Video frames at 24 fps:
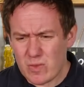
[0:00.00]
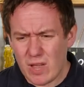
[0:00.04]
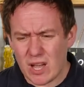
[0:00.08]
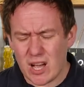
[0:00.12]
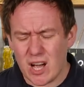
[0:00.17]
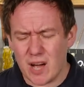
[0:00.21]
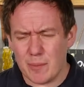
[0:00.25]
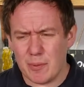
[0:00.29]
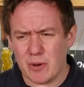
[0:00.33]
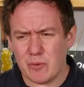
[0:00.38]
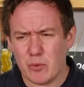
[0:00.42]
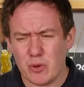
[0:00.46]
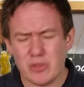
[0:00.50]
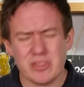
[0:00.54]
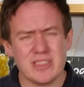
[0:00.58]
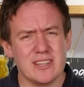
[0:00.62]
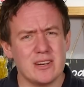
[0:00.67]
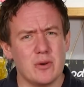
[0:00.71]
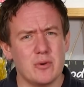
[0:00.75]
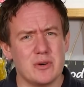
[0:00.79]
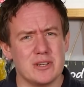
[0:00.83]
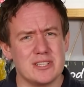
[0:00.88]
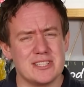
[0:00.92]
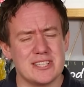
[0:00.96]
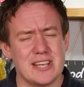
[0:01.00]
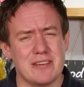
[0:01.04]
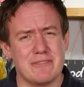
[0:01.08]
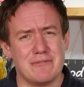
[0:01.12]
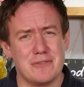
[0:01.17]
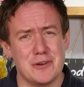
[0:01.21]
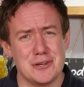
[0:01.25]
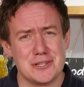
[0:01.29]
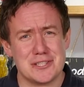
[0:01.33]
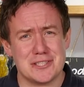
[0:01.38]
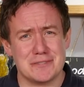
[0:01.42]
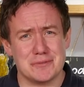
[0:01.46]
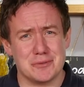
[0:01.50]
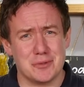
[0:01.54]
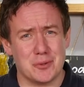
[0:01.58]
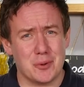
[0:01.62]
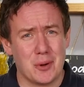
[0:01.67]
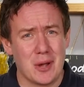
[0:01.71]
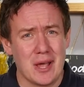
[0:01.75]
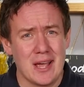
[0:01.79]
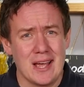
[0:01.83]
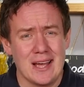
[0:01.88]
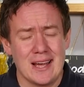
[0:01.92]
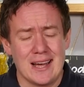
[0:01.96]
Uh, but one thing I wanted to say first of
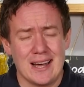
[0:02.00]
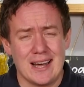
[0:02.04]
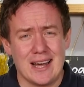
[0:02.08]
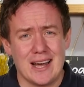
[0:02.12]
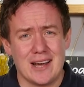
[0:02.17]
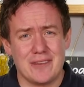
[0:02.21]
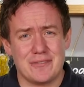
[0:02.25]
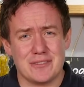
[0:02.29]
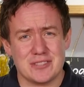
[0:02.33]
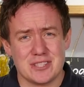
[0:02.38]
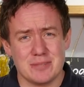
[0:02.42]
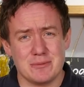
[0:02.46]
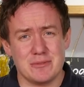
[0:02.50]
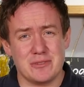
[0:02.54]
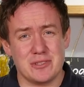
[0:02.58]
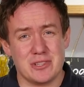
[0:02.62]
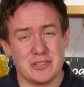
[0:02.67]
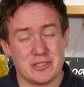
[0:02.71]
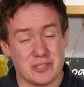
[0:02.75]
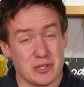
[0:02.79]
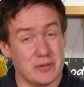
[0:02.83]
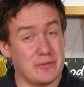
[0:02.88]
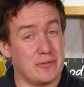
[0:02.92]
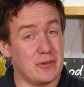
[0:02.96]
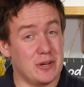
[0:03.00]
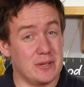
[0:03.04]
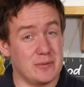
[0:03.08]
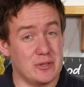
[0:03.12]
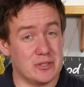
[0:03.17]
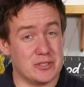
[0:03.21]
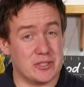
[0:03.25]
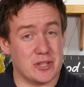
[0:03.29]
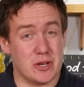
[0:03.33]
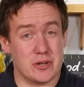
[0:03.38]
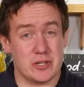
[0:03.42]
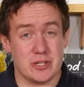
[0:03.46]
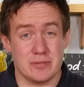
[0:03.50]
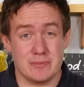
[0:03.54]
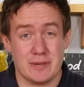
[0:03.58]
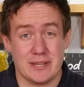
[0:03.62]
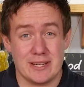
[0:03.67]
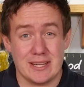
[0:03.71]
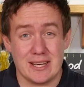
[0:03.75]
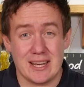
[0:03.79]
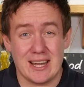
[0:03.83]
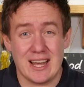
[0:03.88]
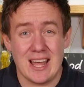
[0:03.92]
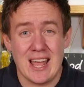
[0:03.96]
all, uh, for some of you that do follow me on social
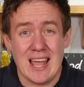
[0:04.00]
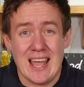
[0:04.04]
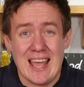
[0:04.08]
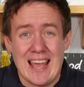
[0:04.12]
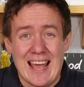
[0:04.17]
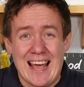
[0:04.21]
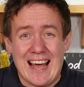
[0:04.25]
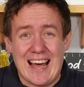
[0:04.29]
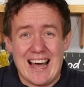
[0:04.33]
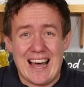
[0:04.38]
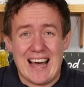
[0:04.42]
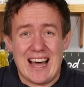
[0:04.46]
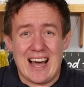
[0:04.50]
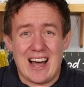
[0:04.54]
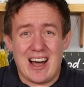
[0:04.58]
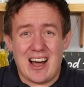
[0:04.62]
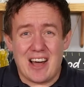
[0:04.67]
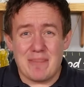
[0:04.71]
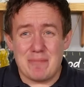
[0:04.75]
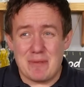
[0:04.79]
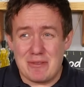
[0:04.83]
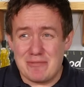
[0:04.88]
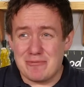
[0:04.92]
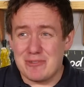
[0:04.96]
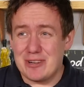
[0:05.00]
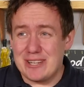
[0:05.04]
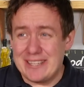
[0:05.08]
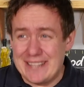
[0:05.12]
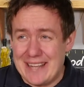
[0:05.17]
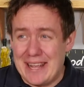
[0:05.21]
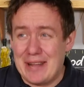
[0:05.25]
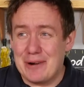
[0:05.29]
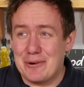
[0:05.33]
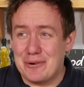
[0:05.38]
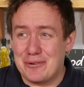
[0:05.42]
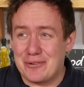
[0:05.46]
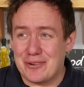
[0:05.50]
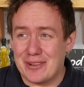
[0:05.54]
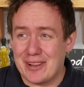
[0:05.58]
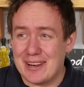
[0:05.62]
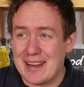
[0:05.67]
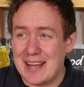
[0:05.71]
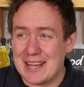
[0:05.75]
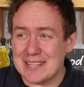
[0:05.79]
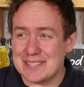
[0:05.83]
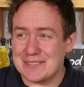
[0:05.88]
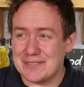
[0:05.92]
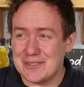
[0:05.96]
media, uh, I've been really ill for the
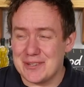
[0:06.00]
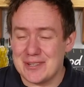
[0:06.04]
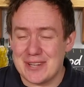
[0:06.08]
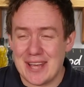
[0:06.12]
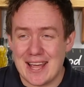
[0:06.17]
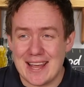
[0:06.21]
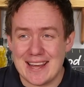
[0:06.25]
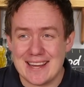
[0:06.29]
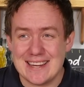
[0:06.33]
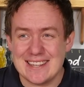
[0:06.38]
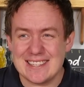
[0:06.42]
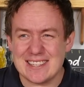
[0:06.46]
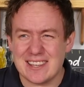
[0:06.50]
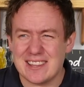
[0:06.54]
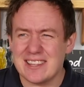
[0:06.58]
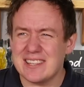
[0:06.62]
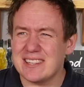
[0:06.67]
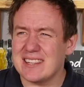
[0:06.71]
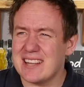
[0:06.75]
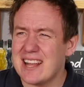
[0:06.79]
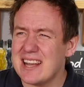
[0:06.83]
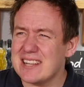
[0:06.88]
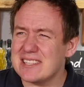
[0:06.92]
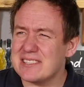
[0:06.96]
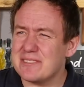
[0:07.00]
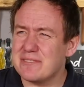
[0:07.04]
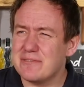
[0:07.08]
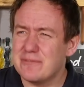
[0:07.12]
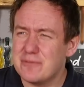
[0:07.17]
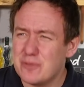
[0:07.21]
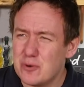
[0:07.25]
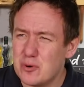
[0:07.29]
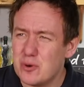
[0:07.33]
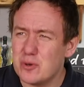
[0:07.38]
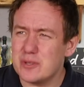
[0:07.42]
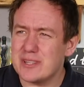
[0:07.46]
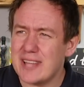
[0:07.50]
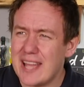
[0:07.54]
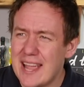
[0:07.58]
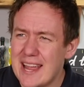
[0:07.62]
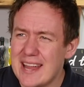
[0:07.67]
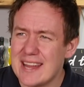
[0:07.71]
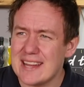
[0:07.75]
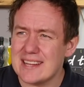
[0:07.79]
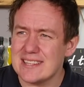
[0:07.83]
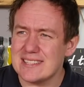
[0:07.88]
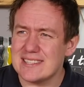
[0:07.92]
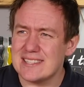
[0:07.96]
last few days. I think the last four
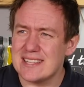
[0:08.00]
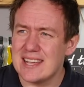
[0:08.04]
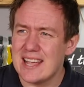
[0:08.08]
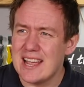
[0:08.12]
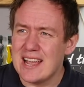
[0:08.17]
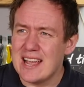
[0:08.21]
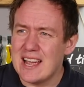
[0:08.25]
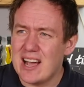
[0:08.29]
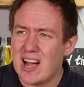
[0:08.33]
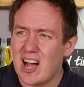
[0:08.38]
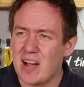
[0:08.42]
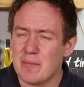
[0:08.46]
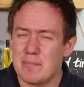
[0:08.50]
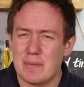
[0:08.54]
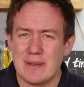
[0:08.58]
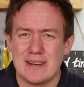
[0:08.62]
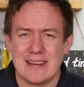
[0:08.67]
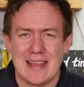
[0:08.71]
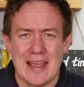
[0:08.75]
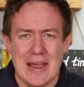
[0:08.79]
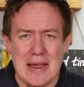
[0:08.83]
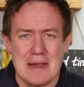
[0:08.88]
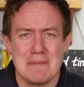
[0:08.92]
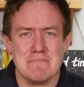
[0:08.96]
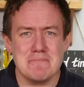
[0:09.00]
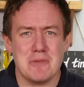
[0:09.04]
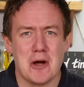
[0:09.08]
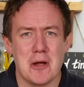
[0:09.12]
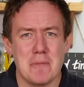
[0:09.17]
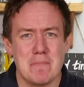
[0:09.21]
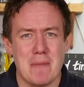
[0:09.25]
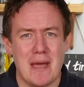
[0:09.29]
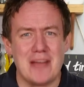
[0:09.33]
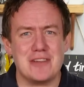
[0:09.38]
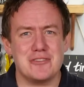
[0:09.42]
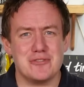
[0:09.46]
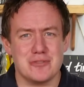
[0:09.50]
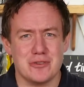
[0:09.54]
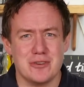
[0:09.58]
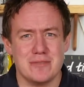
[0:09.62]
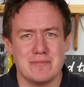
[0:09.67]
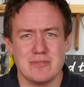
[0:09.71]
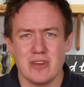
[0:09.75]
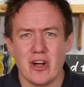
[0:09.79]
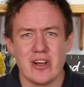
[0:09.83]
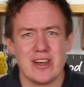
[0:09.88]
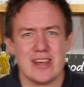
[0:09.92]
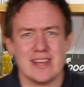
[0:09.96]
days, I've been in my
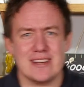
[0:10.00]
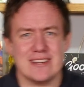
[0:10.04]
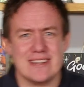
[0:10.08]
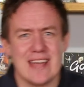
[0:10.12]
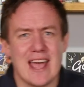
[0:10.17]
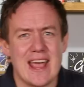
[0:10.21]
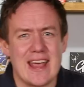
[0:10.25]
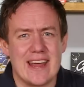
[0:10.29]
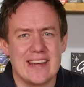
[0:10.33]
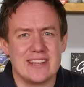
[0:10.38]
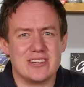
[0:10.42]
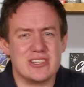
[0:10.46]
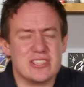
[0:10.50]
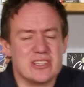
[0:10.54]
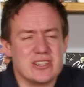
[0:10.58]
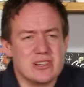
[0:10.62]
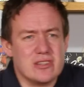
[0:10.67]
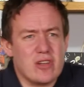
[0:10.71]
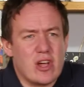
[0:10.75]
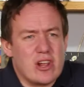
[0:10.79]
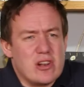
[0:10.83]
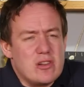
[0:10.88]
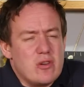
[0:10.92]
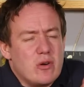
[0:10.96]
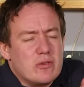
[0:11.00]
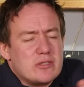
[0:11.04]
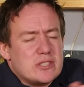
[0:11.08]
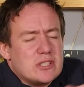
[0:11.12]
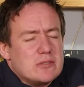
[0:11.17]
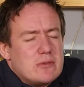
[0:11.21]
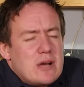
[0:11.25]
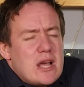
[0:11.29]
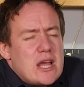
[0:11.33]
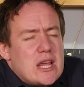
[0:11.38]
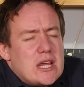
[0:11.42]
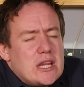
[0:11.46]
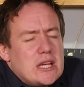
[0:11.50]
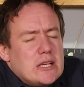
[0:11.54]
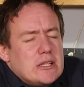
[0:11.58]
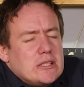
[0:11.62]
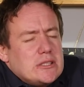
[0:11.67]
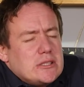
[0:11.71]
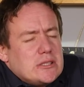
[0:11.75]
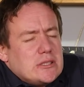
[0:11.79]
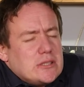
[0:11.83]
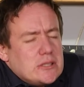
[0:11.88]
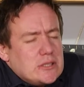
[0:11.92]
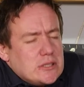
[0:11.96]
bedroom night and day, just like locked away,
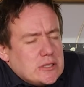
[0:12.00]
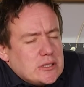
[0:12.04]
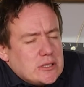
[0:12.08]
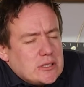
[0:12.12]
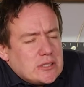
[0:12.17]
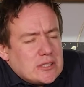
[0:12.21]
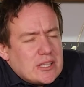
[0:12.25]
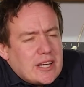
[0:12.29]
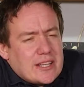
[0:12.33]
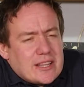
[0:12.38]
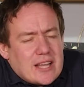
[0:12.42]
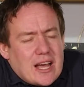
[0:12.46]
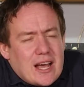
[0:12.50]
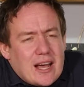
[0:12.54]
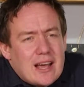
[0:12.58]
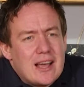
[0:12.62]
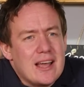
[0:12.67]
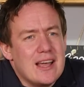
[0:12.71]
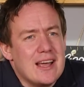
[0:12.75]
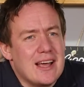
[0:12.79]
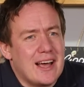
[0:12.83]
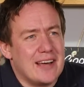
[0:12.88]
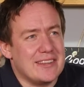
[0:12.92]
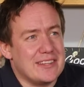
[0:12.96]
uh, like that.